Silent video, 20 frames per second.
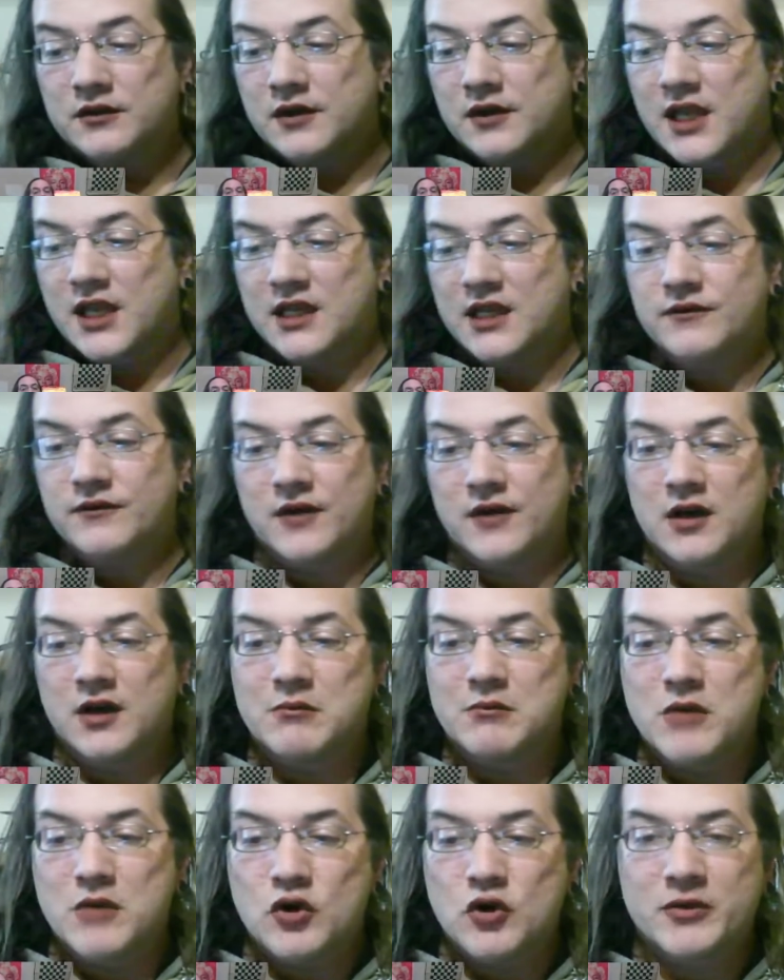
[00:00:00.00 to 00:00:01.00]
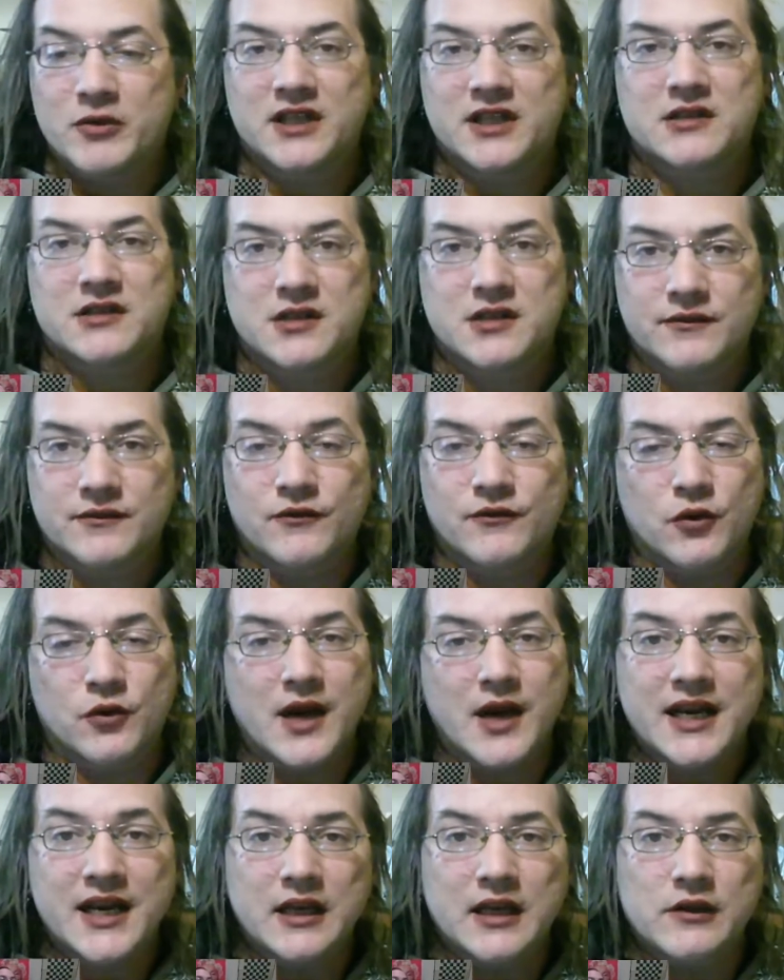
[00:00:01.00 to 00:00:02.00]
give a moment for
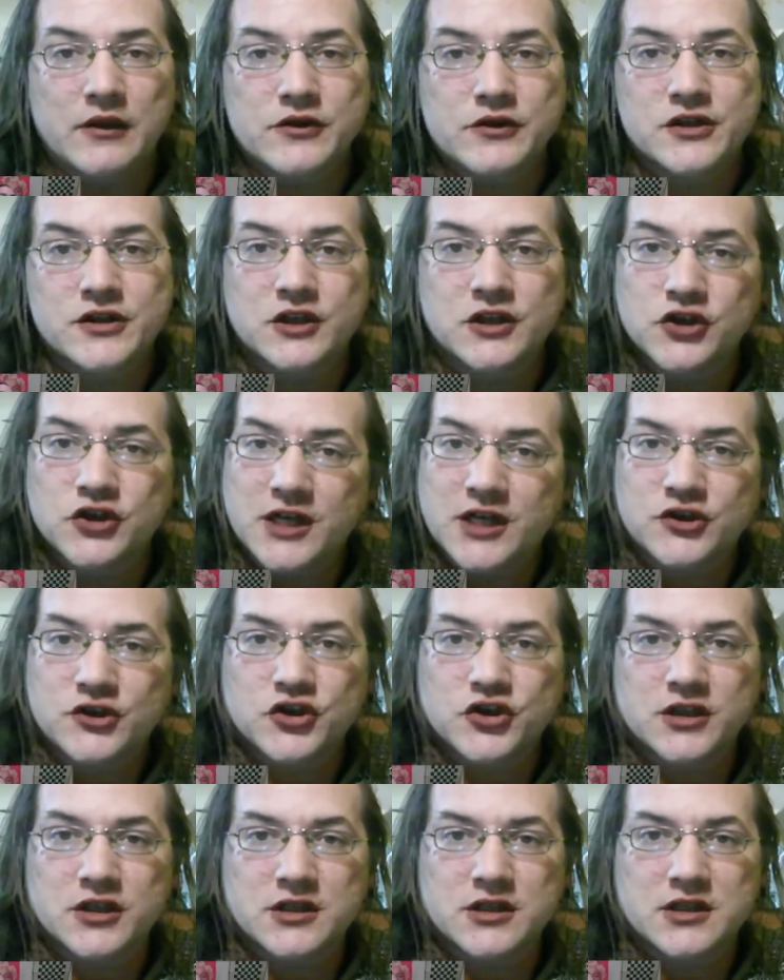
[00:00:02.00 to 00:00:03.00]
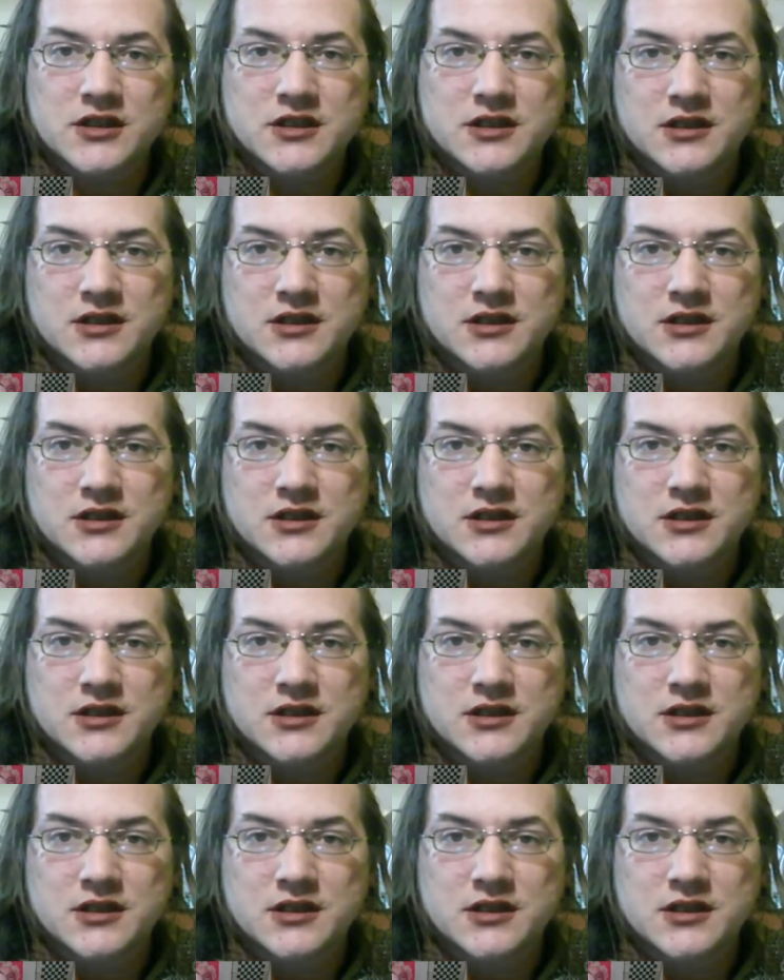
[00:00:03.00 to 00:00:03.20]
any other suggestions.